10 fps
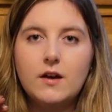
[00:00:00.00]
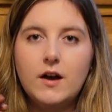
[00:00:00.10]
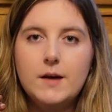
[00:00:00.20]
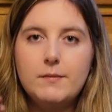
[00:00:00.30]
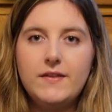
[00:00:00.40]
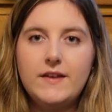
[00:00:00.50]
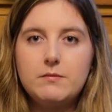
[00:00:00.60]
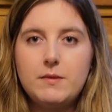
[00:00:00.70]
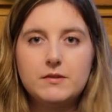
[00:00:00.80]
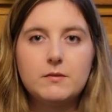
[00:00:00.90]
and then
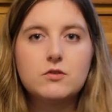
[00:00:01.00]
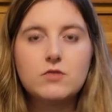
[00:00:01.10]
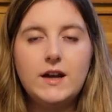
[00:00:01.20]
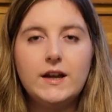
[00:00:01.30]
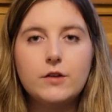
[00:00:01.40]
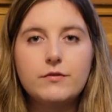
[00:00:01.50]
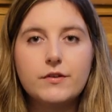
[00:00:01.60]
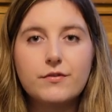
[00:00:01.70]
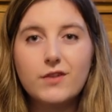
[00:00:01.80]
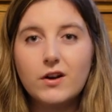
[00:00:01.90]
maybe something trailing over the
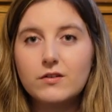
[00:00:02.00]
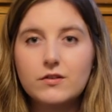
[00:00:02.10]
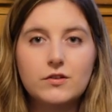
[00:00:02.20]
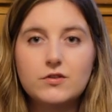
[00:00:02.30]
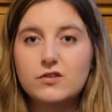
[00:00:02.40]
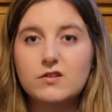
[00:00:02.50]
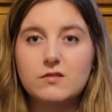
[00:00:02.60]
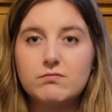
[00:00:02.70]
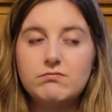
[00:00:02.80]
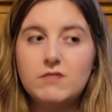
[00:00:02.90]
front, so just
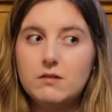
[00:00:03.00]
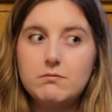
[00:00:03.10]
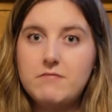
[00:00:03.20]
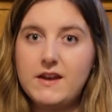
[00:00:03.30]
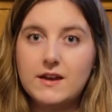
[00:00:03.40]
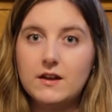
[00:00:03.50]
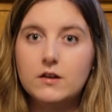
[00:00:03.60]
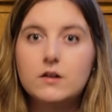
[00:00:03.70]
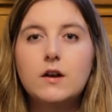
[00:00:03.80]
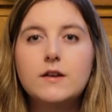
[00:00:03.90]
to make it
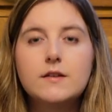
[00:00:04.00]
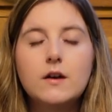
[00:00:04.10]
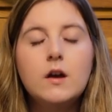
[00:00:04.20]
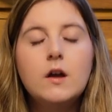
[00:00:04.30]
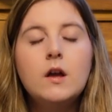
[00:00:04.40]
look nicer.